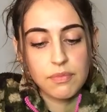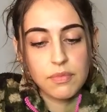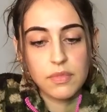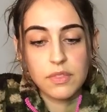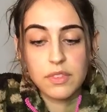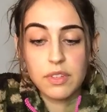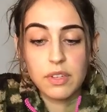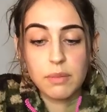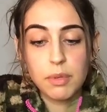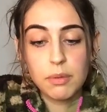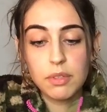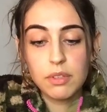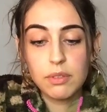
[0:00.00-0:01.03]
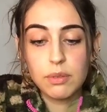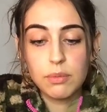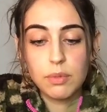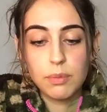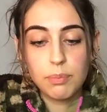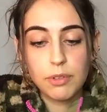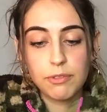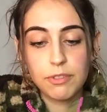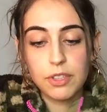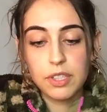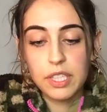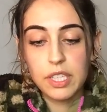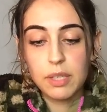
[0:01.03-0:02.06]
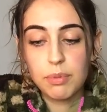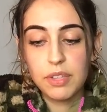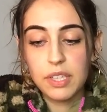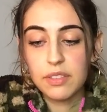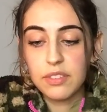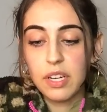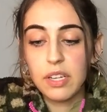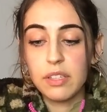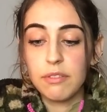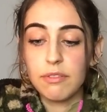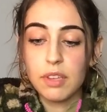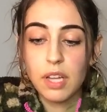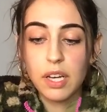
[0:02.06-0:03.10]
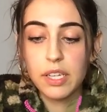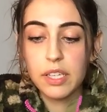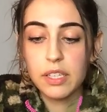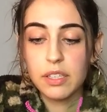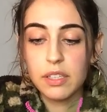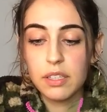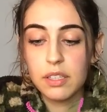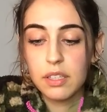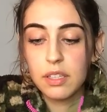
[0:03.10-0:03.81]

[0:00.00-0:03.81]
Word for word: And it's like maybe you prefer to keep things kind of light.